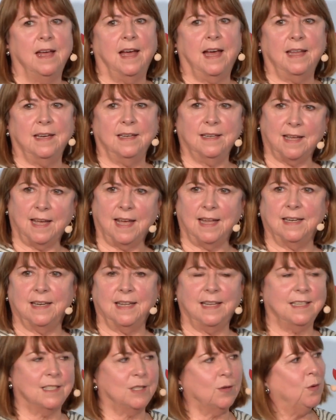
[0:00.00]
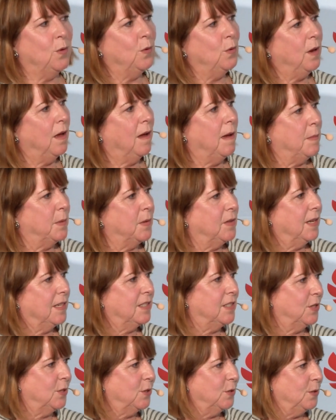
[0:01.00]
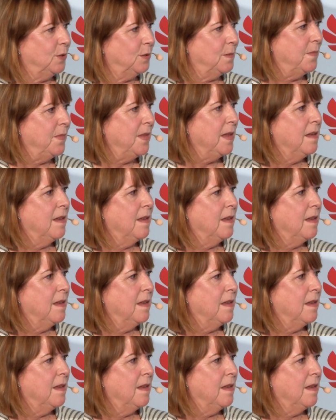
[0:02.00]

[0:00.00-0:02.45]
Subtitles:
and it's all hypothetical.